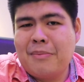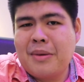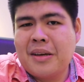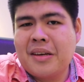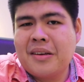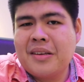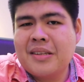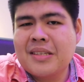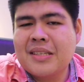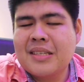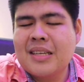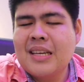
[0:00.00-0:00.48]

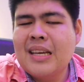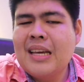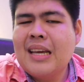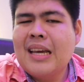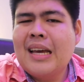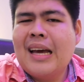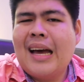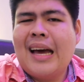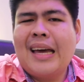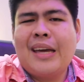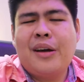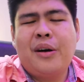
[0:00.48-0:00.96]
because
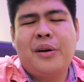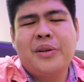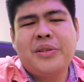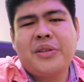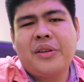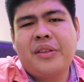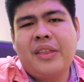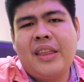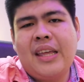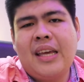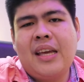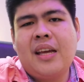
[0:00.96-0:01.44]
I also
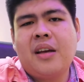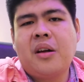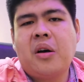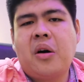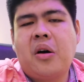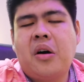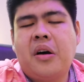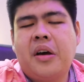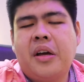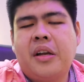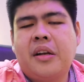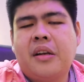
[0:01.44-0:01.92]
think
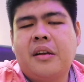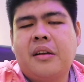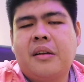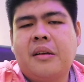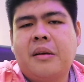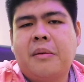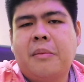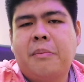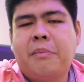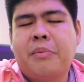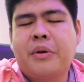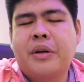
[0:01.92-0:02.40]
on
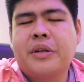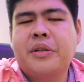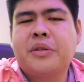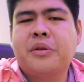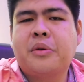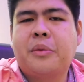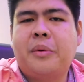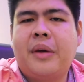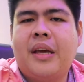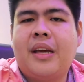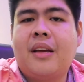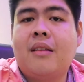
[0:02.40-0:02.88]

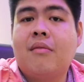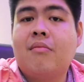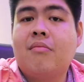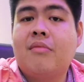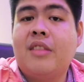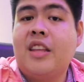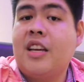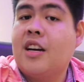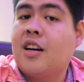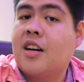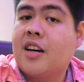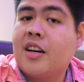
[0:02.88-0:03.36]
pursuing
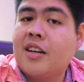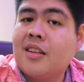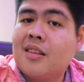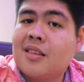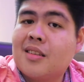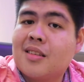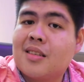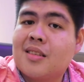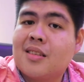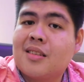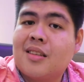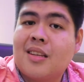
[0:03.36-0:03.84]
the
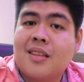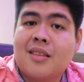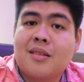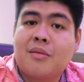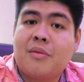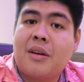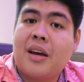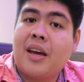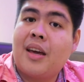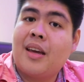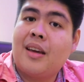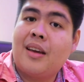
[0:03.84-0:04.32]
arts. That's
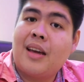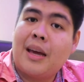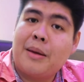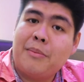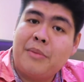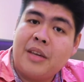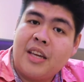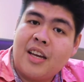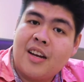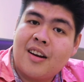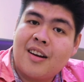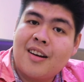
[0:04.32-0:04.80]
why I'm
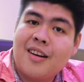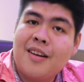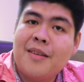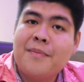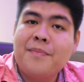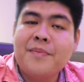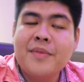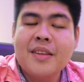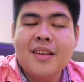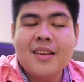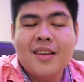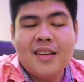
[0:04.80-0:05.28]
here.
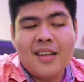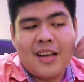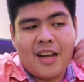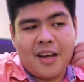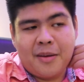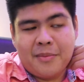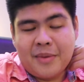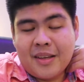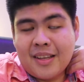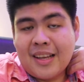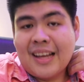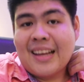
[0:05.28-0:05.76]

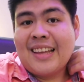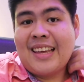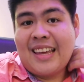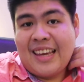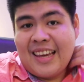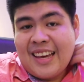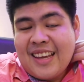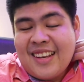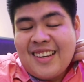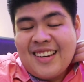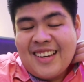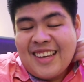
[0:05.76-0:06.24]

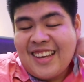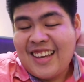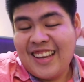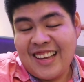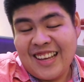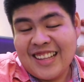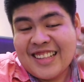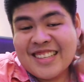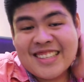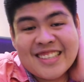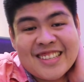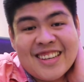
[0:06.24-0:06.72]
Again,
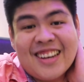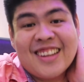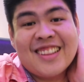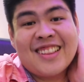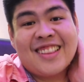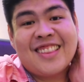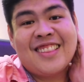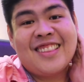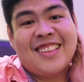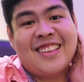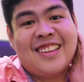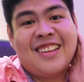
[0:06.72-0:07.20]
it's not
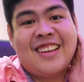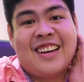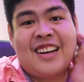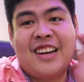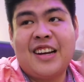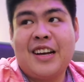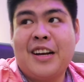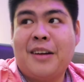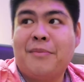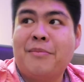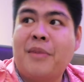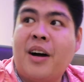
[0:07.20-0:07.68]

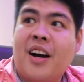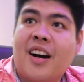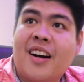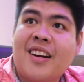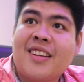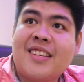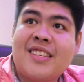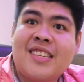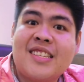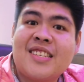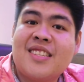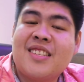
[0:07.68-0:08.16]

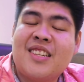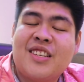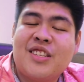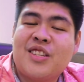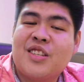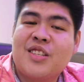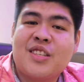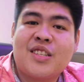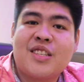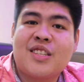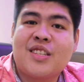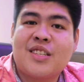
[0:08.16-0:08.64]
arts. It's not
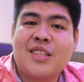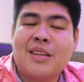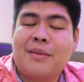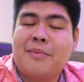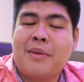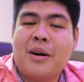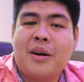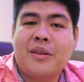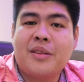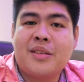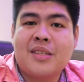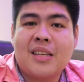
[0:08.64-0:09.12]
just
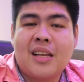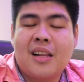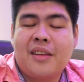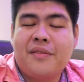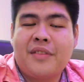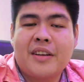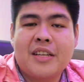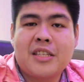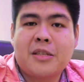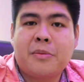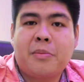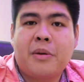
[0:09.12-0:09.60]
about
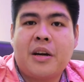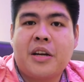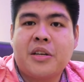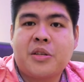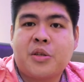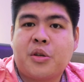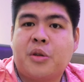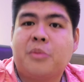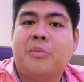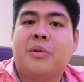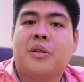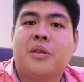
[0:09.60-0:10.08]

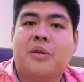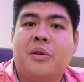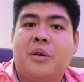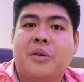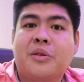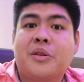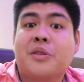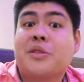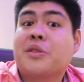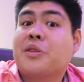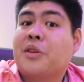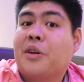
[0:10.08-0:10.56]
self-expression, but
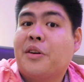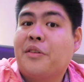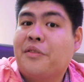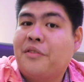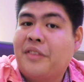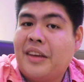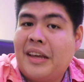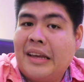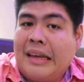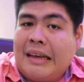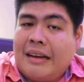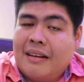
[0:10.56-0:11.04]
also
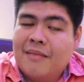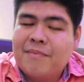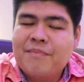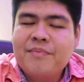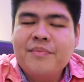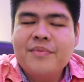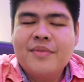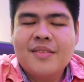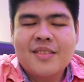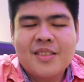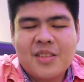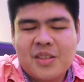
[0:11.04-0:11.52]
serving.
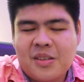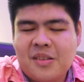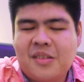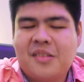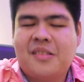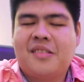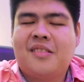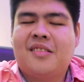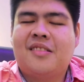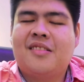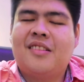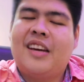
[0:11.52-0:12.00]
So
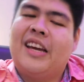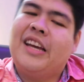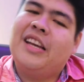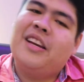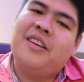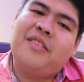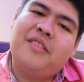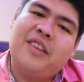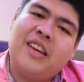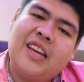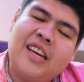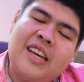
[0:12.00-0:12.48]

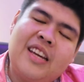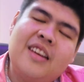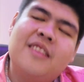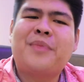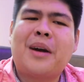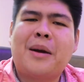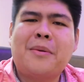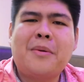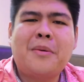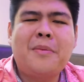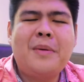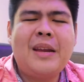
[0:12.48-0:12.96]
anyway,
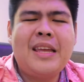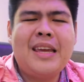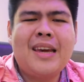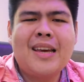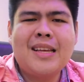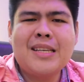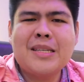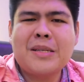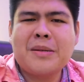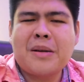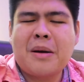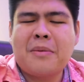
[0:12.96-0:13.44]
probably
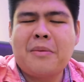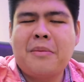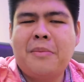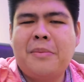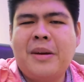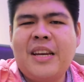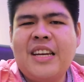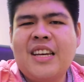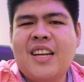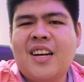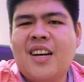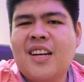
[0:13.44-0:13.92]
yes,
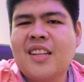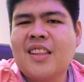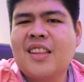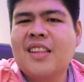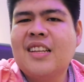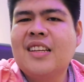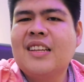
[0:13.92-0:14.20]
probably not.